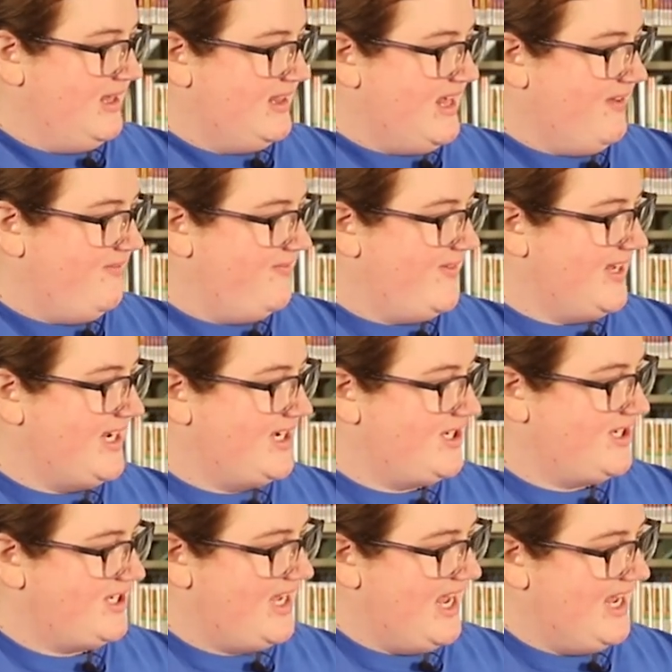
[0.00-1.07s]
They
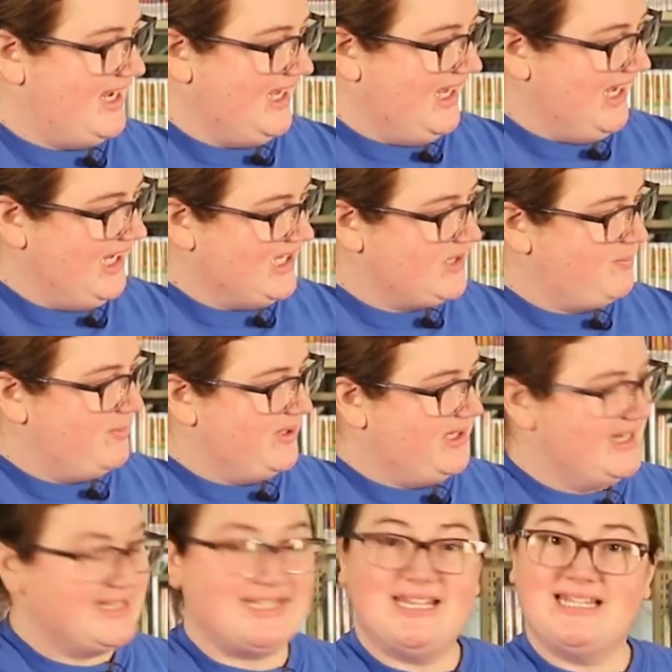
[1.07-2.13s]
finished and each
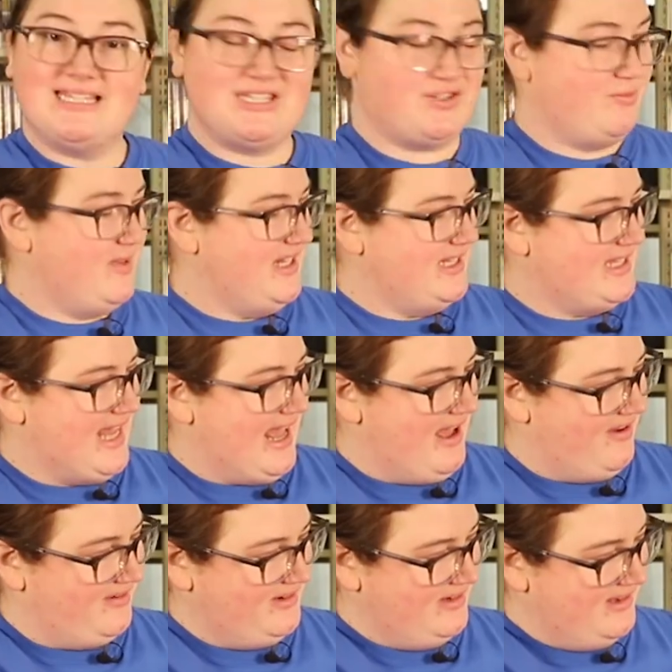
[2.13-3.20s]
put his instrument
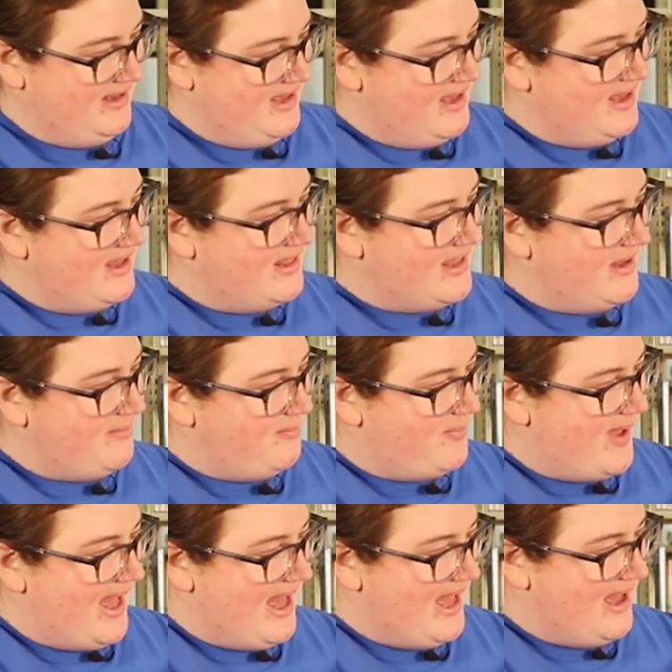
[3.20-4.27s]
down, then
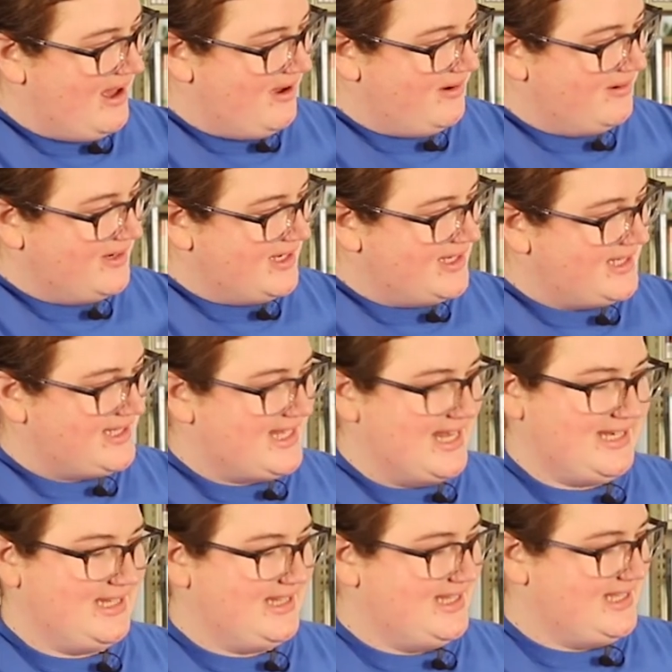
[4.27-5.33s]
bowed and
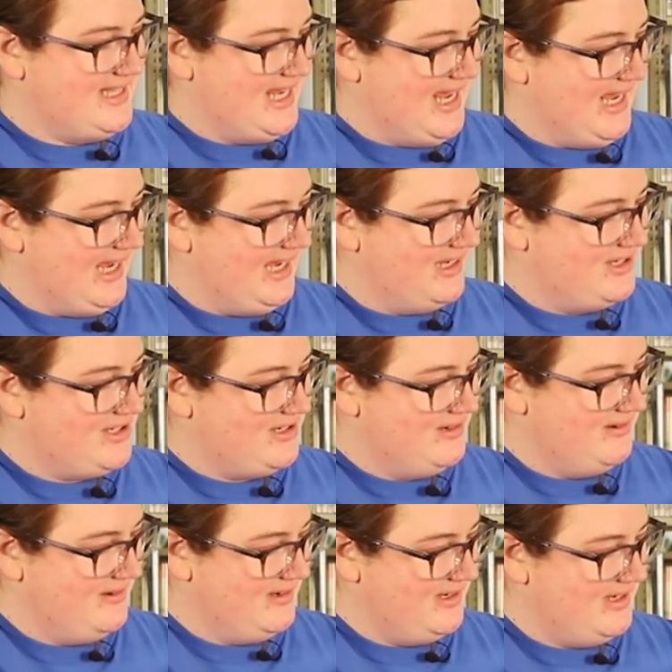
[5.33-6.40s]
descended the stage.
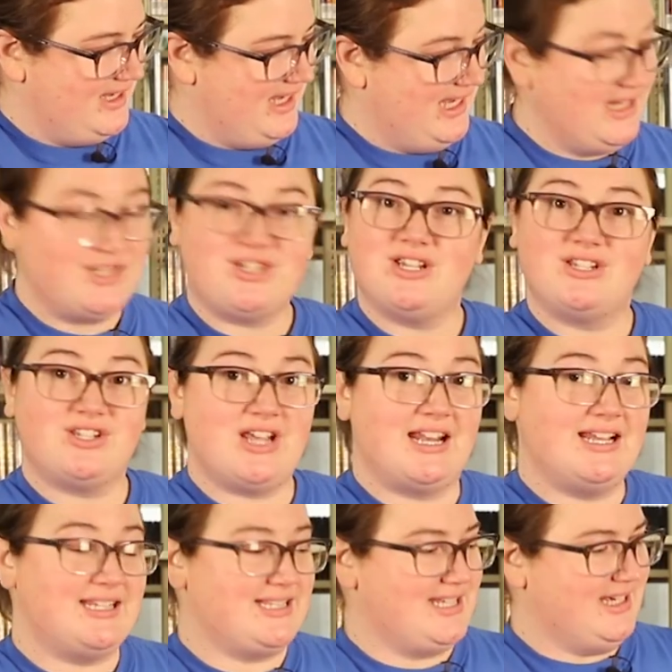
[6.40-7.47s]
Each
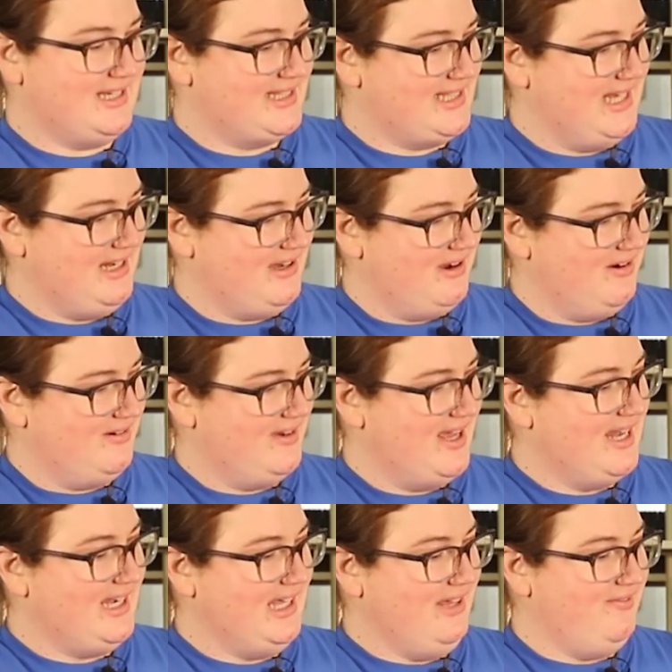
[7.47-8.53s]
shed his tuxedo
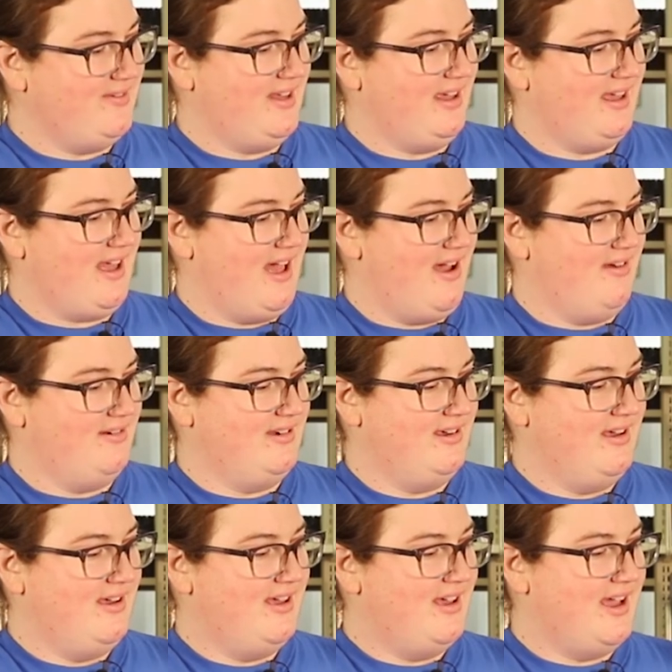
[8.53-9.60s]
and evening gown
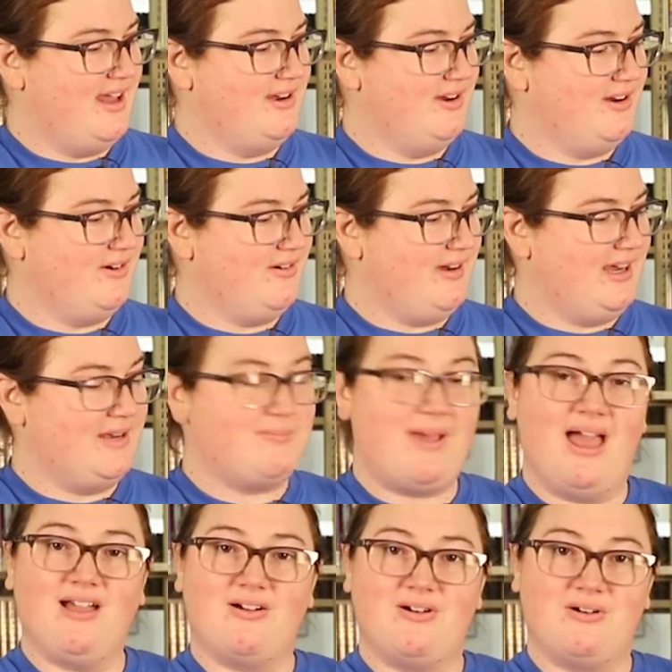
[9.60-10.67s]
and hurried
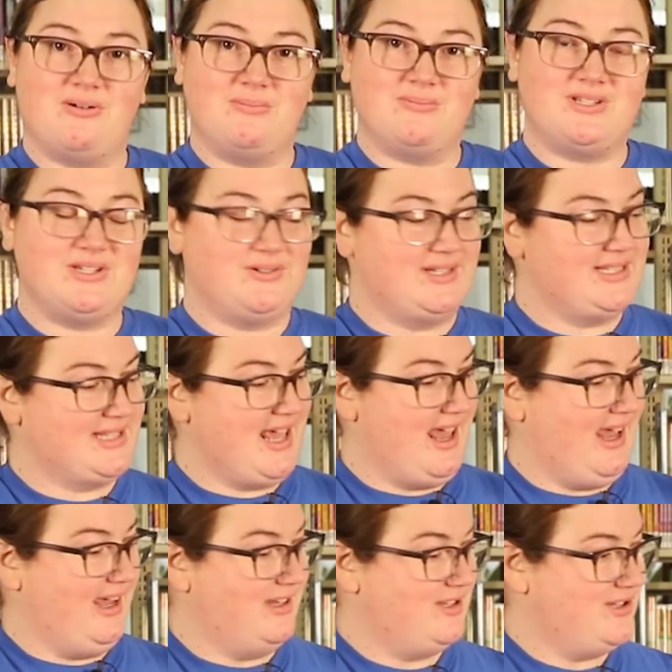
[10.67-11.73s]
back home to his
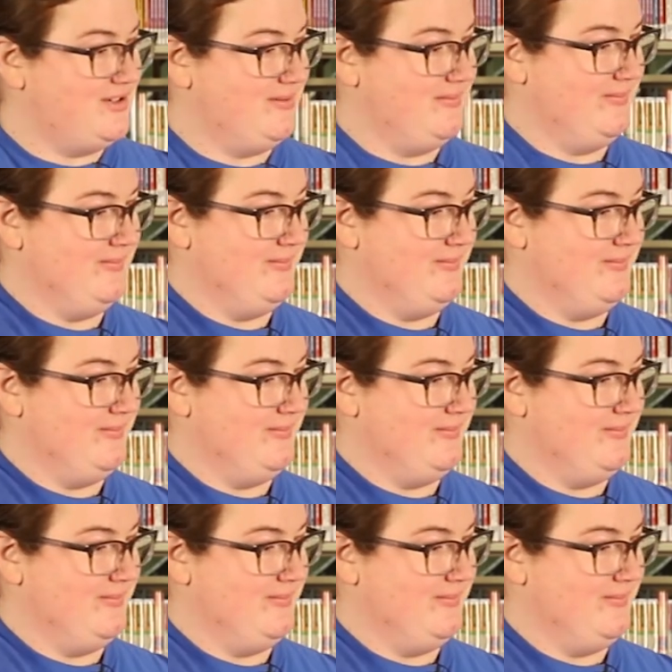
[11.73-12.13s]
cage.